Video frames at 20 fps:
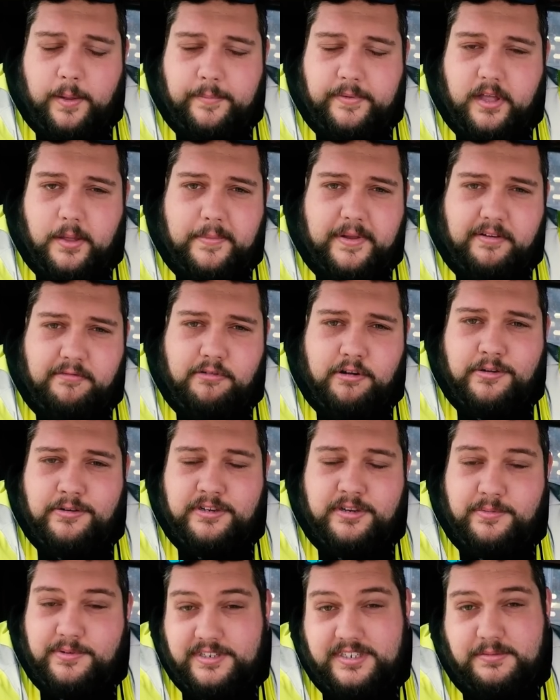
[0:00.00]
upcoming
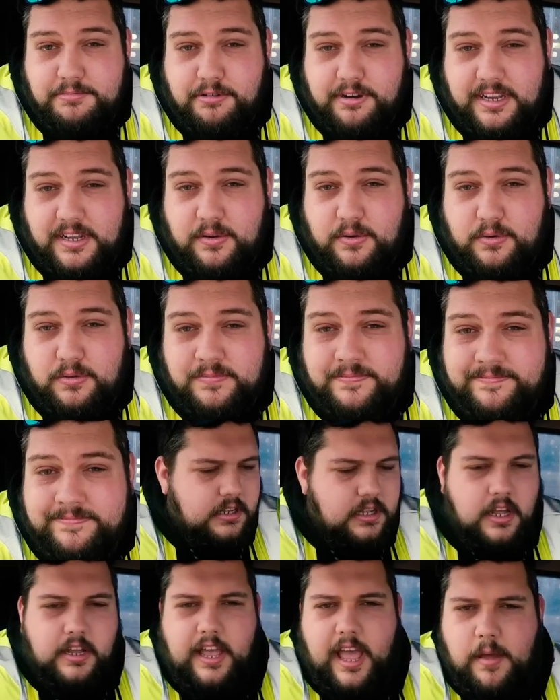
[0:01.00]
route, which is pretty cool.
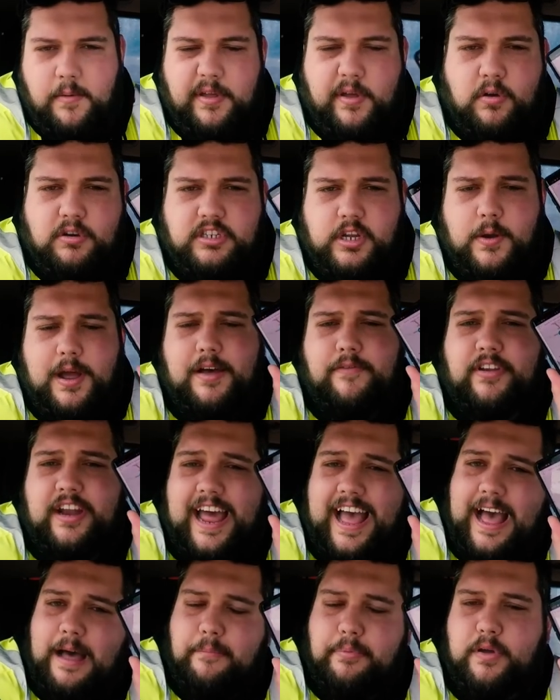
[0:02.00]
Okay, we also have an
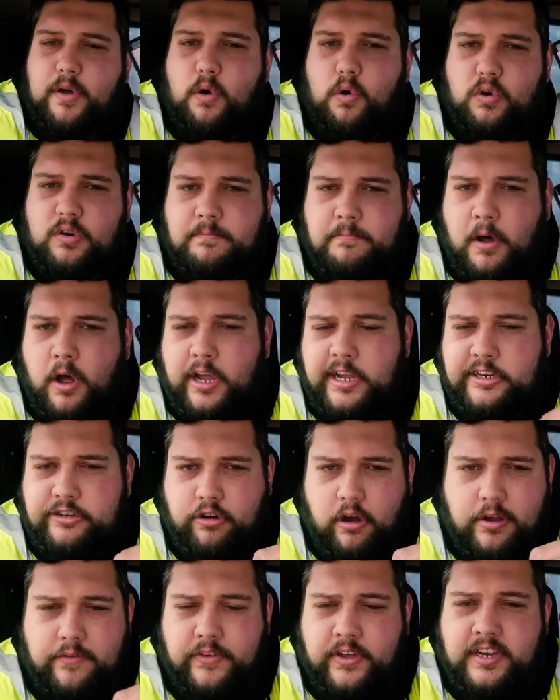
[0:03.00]
app called
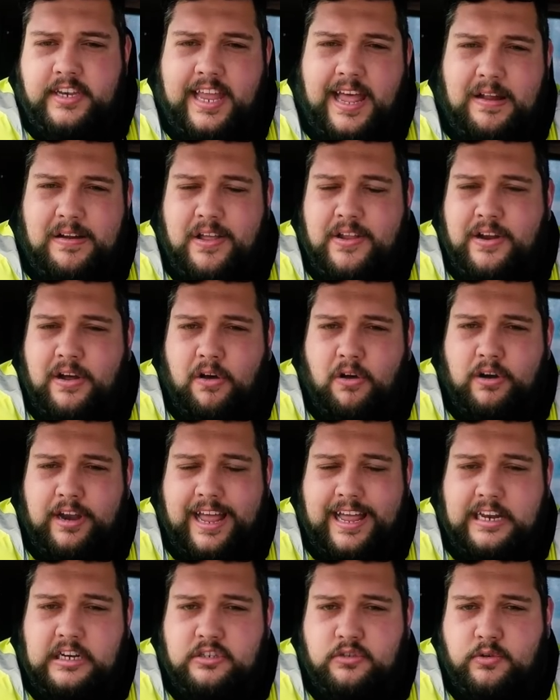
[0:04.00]
MyDrive. You can download it on
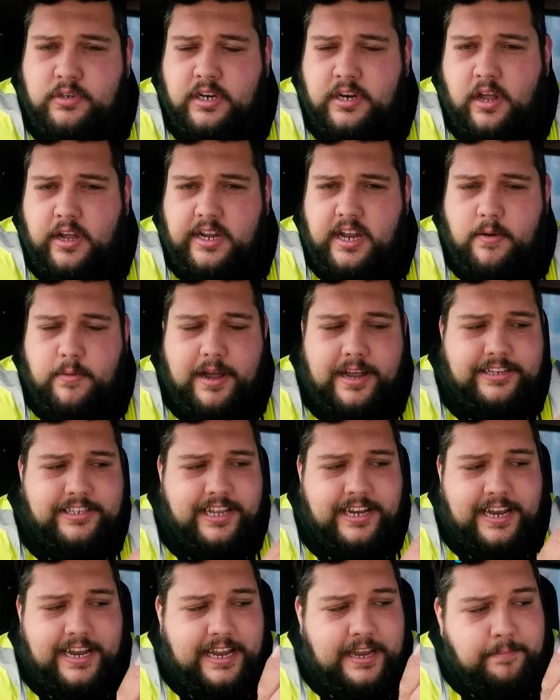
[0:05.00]
Android and iOS,
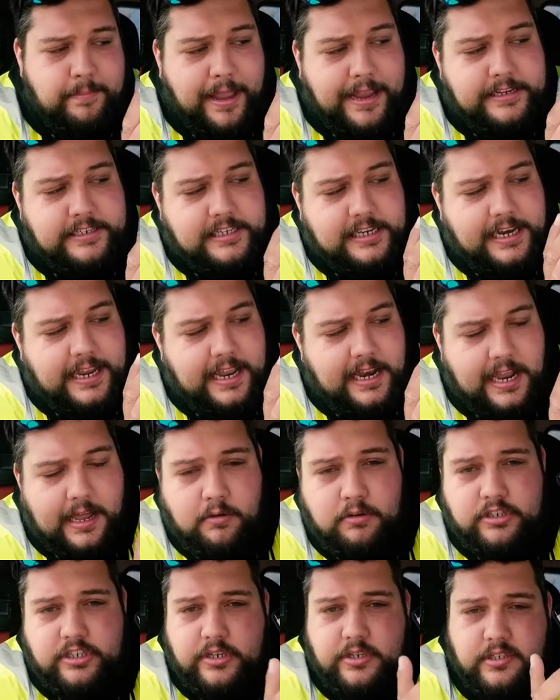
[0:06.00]
and it basically
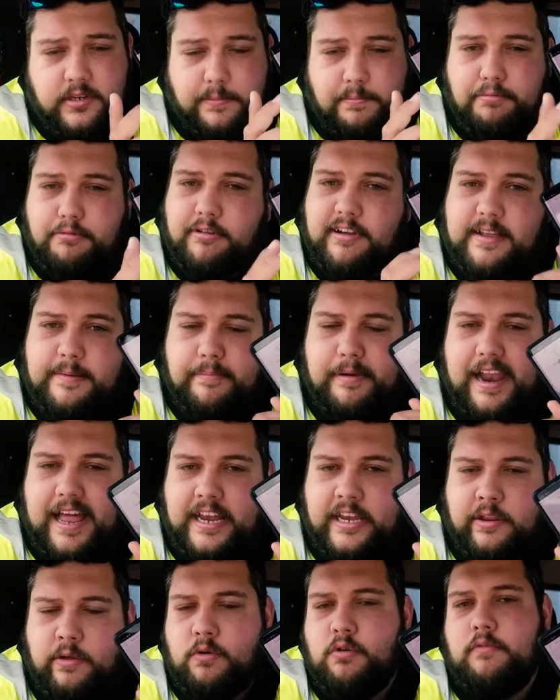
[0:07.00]
allows you to
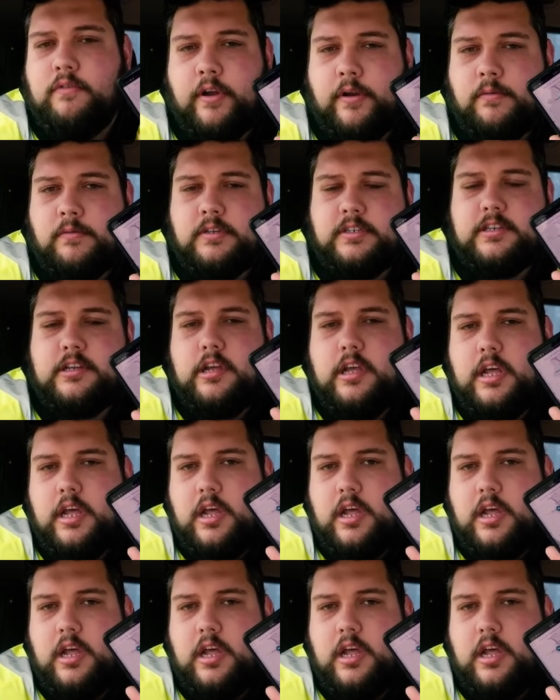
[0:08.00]
pre-plan your routes